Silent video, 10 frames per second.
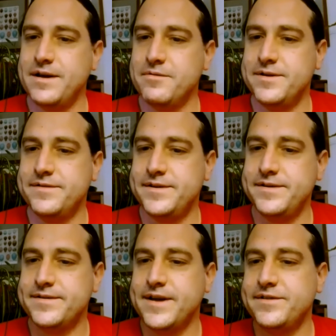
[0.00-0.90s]
there was a
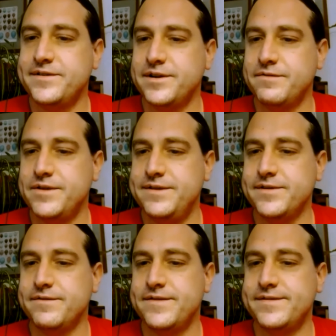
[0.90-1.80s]
discussion of
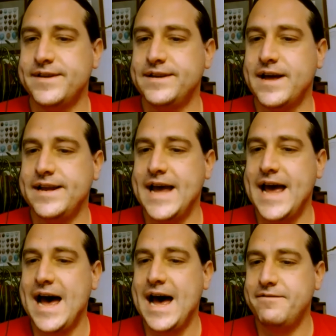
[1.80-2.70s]
resurfacing Duddy
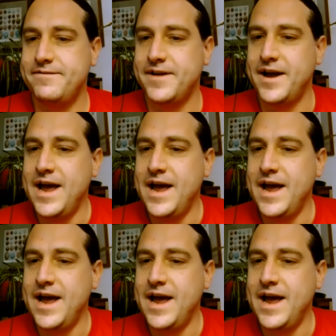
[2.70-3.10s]
Ave.